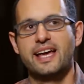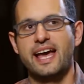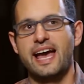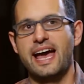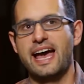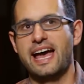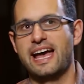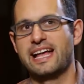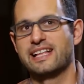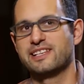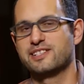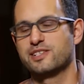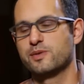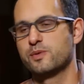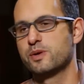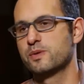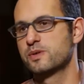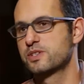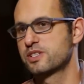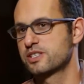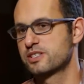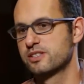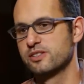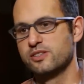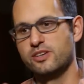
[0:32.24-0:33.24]
And so we were
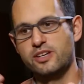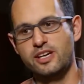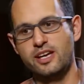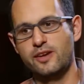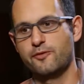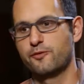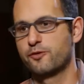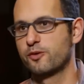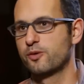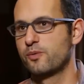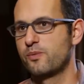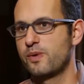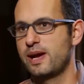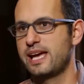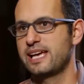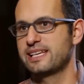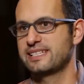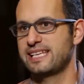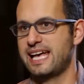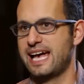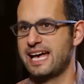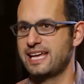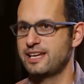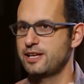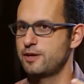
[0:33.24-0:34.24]
just looking for ways,
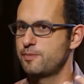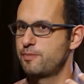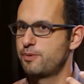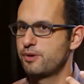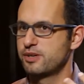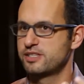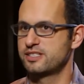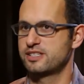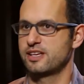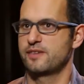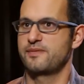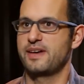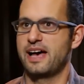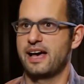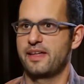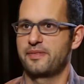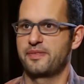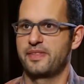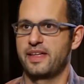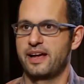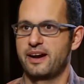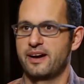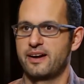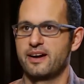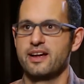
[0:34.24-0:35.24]
how do you put stuff out
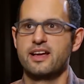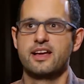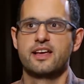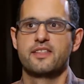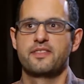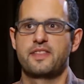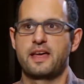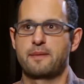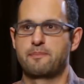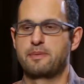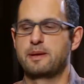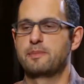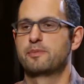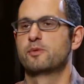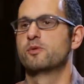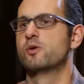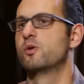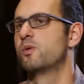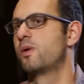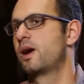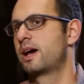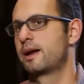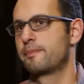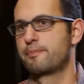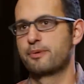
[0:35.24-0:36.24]
there that people will
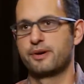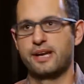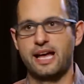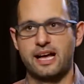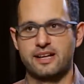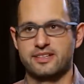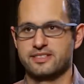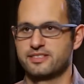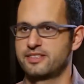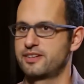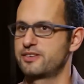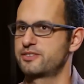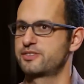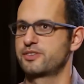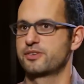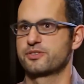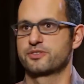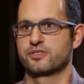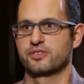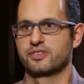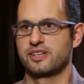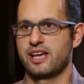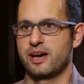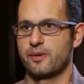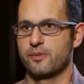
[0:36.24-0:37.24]
want to put out into their
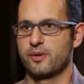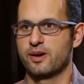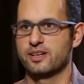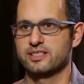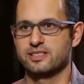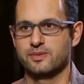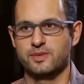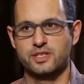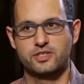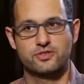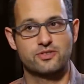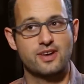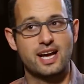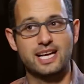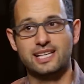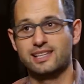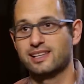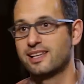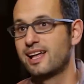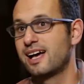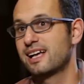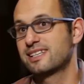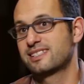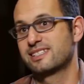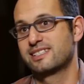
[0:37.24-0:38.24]
social networks? And we tried
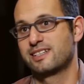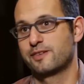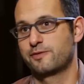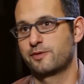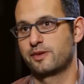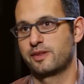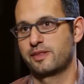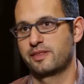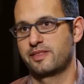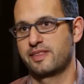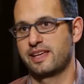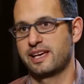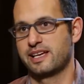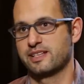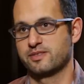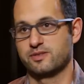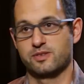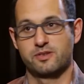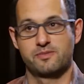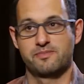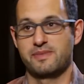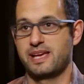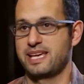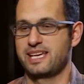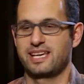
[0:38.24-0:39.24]
lots of different things. We were
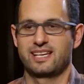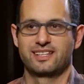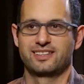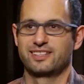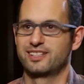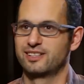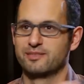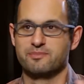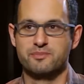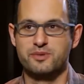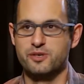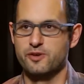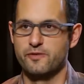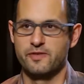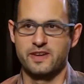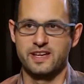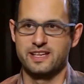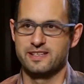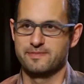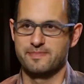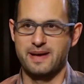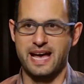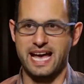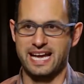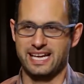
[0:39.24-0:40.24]
making little
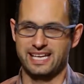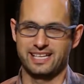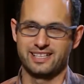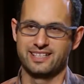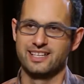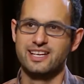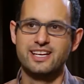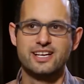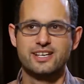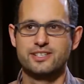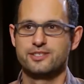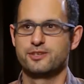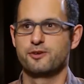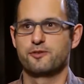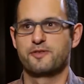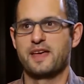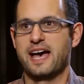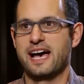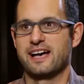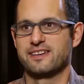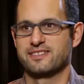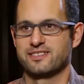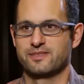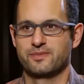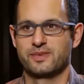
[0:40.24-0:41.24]
movies back in
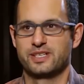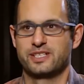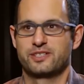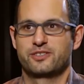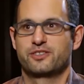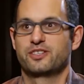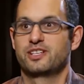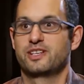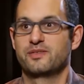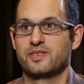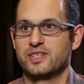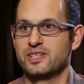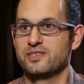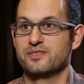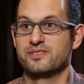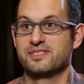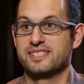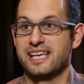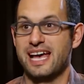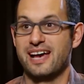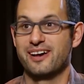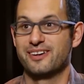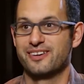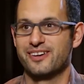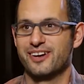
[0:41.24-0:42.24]
2000 when you couldn't even use
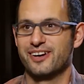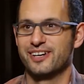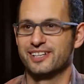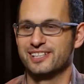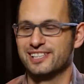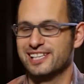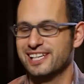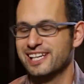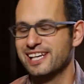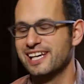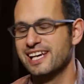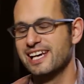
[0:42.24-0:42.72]
sound hardly.